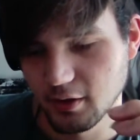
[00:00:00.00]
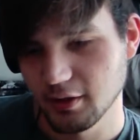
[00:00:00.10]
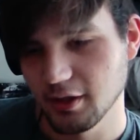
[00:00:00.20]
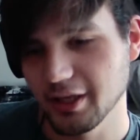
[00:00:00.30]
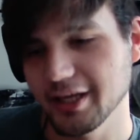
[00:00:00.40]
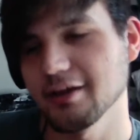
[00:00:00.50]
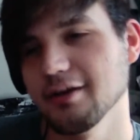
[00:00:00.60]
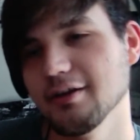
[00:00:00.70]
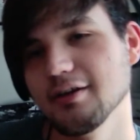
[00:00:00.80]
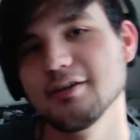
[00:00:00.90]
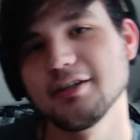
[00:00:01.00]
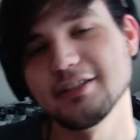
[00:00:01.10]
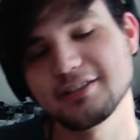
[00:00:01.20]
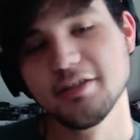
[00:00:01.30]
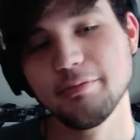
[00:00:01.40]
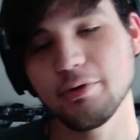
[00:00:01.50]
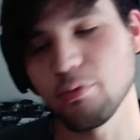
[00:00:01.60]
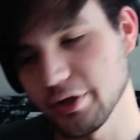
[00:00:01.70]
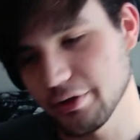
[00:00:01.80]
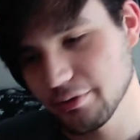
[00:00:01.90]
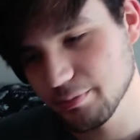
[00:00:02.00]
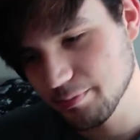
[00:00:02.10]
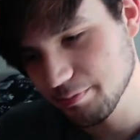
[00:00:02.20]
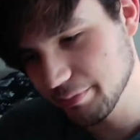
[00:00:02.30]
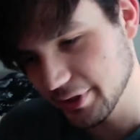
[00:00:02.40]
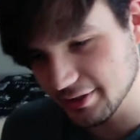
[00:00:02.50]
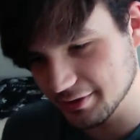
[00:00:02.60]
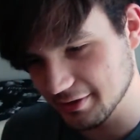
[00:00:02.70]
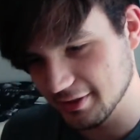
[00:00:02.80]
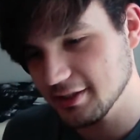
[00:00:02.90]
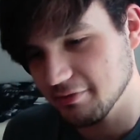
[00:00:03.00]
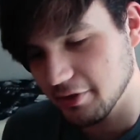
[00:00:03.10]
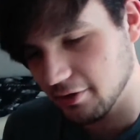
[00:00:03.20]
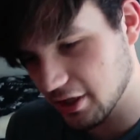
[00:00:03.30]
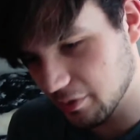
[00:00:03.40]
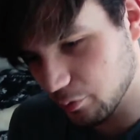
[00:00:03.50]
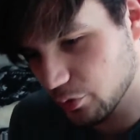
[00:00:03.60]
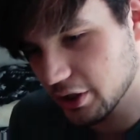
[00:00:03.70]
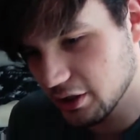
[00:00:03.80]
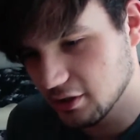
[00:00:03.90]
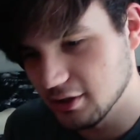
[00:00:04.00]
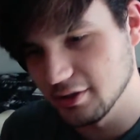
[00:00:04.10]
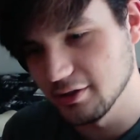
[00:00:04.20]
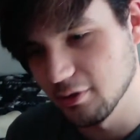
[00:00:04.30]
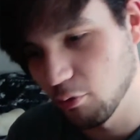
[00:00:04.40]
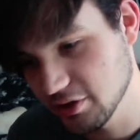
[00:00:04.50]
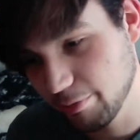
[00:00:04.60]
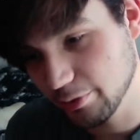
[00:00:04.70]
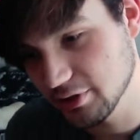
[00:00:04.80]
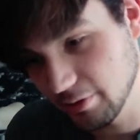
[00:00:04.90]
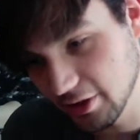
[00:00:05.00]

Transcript: Like, it's gonna be weird because the next video that I'm working on was supposed to be the